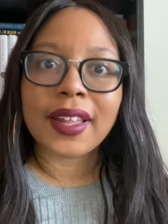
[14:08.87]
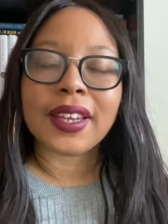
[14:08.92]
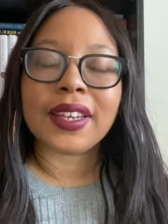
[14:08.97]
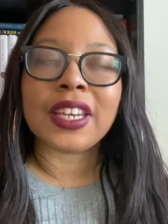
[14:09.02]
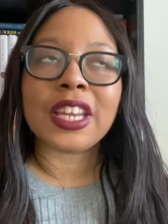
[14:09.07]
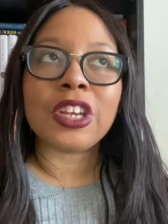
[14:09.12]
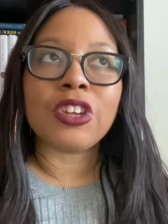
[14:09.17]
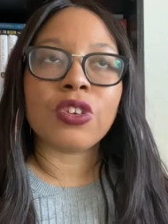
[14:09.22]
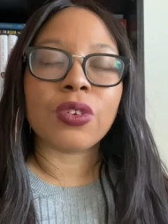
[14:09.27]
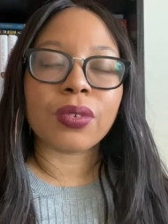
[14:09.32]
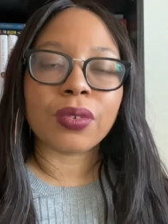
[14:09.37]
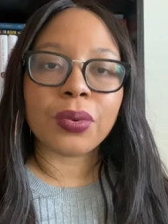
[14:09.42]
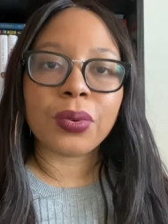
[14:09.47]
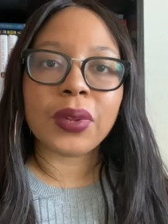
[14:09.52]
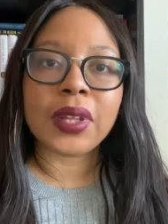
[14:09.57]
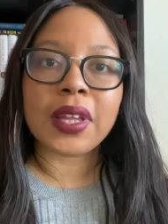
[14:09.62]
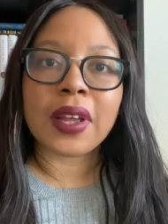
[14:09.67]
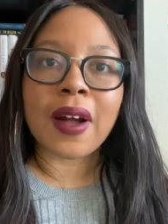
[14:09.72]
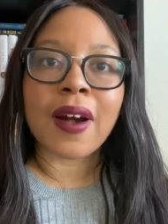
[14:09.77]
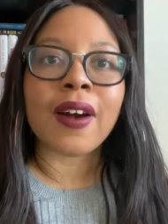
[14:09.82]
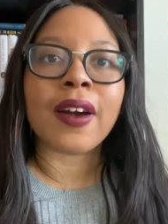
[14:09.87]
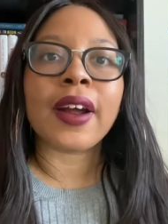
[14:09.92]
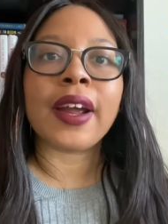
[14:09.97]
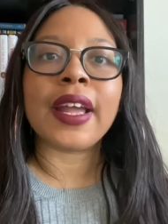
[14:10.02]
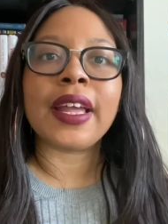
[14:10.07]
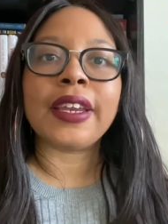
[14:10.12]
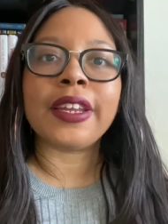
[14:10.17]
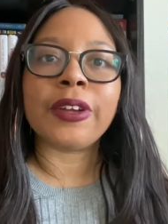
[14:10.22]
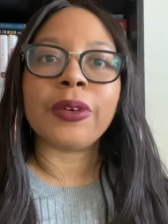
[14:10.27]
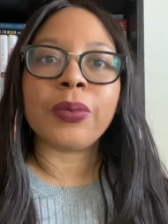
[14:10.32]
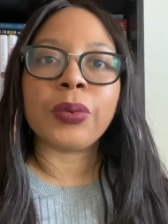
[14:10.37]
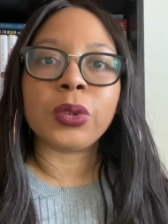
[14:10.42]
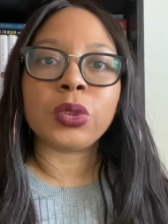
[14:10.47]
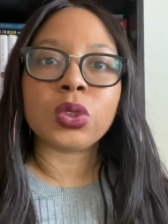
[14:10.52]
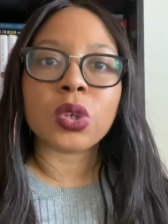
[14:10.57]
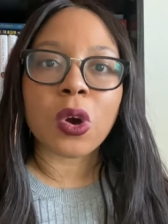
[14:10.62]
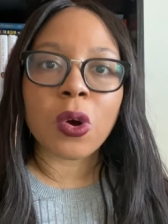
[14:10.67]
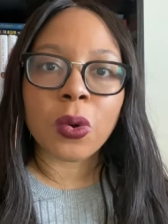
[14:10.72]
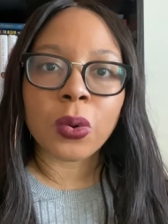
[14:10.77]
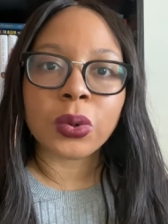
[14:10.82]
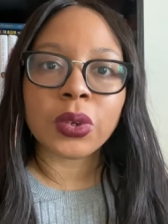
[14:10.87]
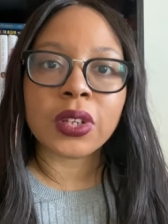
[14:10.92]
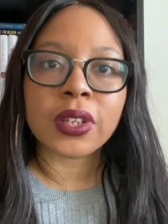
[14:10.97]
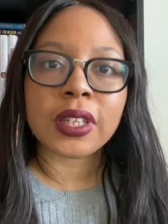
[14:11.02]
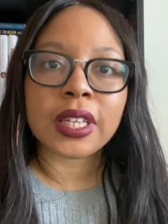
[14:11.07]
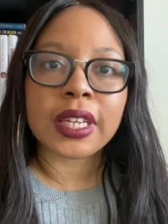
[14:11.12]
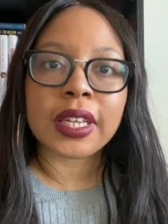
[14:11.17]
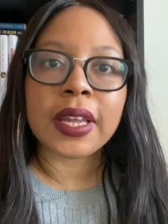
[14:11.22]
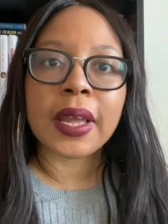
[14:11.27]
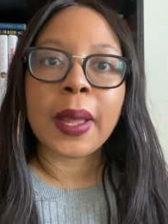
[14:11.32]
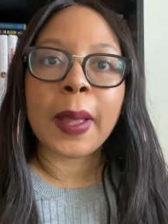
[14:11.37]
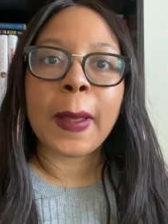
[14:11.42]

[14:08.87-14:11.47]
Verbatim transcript: They truly are, and it will totally